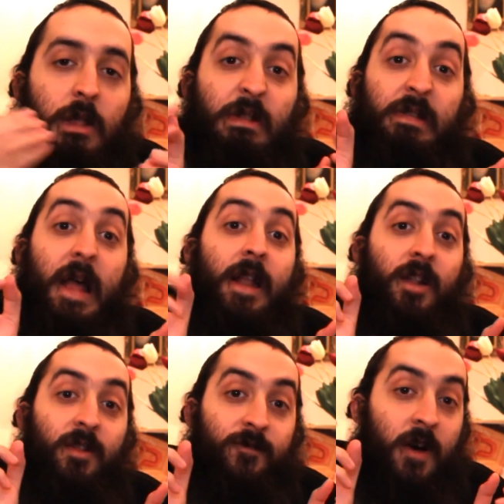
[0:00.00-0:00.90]

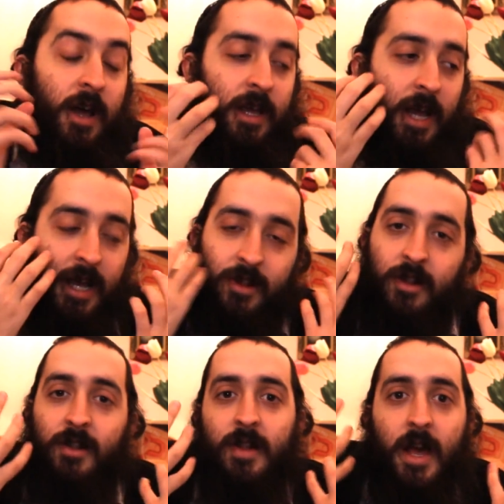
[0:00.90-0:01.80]
satisfying. I guess
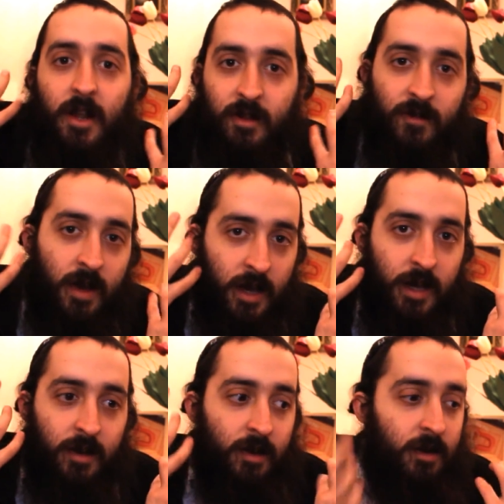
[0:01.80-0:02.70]
it's
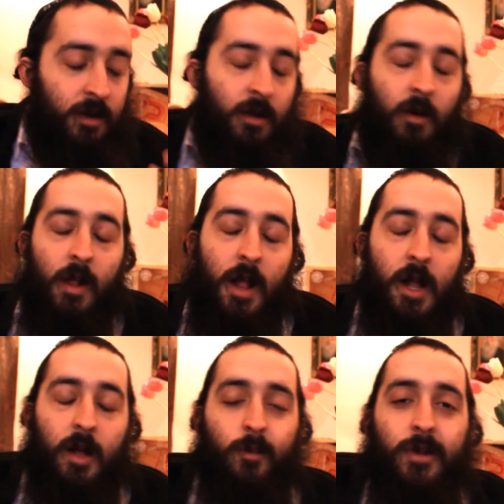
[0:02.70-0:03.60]
satisfying, you know,
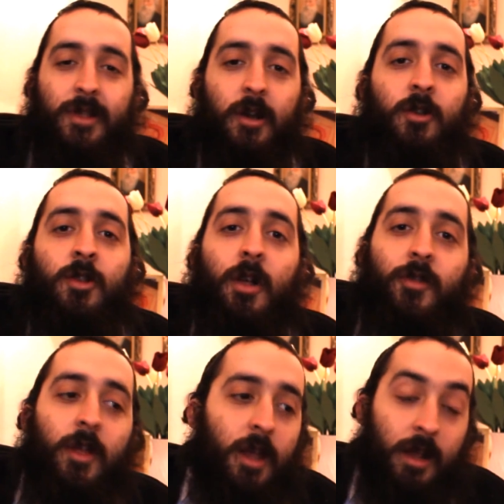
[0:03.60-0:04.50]
but there's
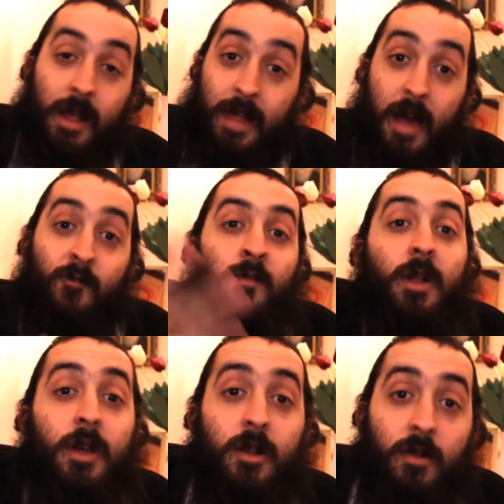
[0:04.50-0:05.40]
nothing and they have
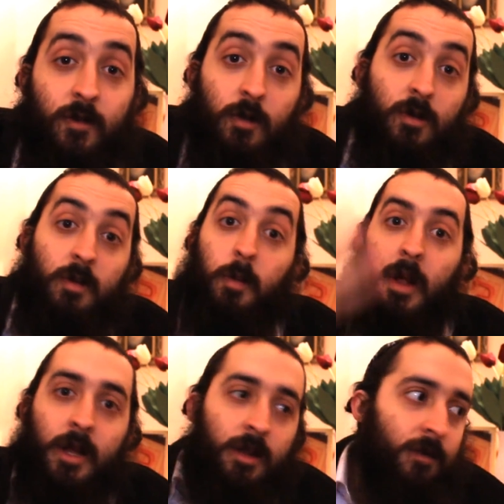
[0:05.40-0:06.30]
millions of views,
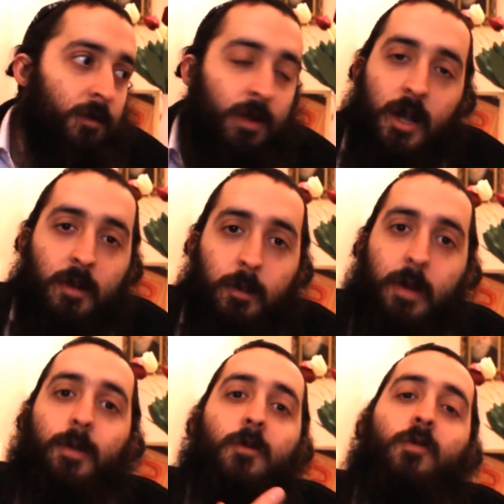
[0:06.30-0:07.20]
billions of views. I guess
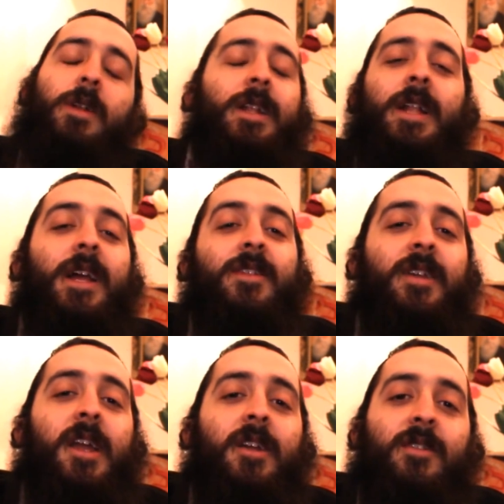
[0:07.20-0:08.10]
people really like
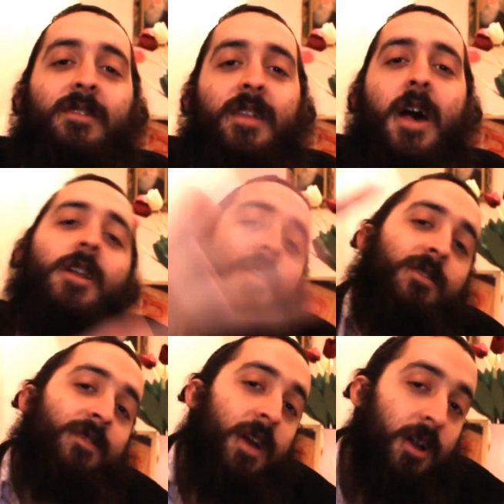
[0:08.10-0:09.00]
seeing
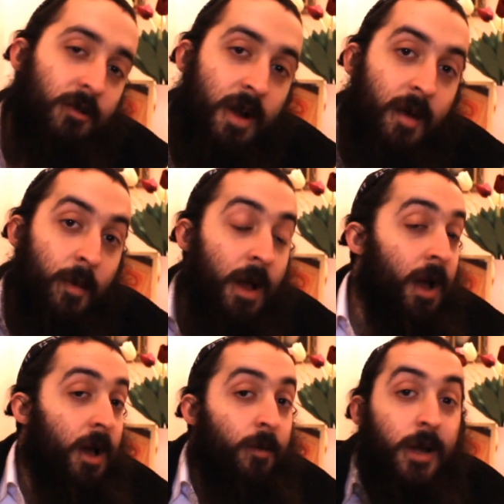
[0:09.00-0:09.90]
satisfying crap.
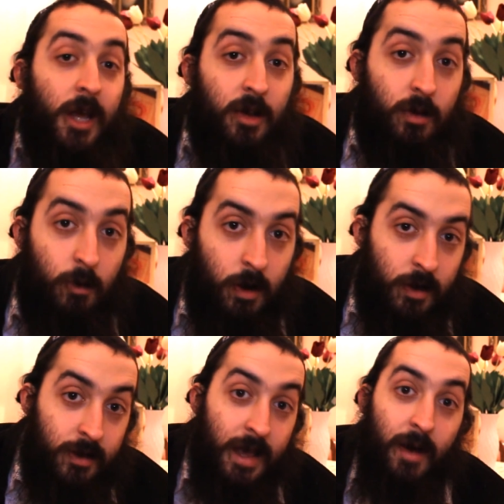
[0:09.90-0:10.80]
But guess
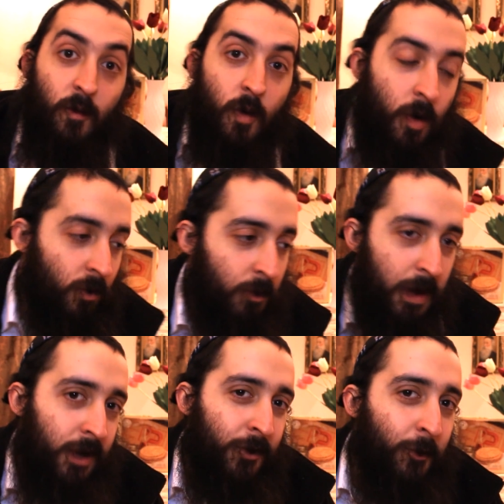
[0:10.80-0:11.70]
what? That won't
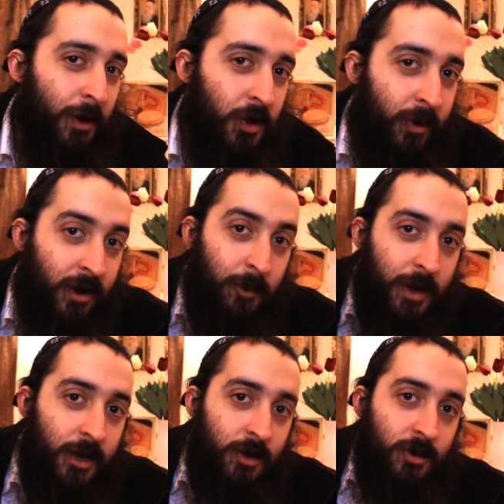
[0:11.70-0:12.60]
make the world a better
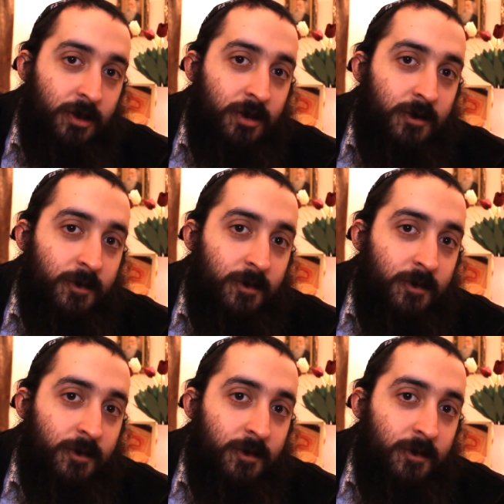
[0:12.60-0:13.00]
place